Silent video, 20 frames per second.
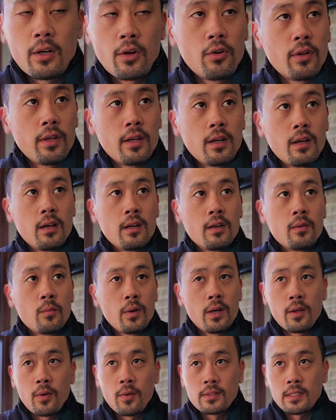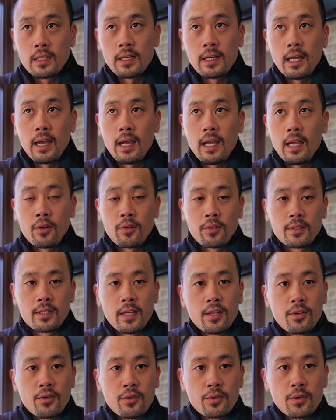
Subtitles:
early on when I was like 9 or 10 years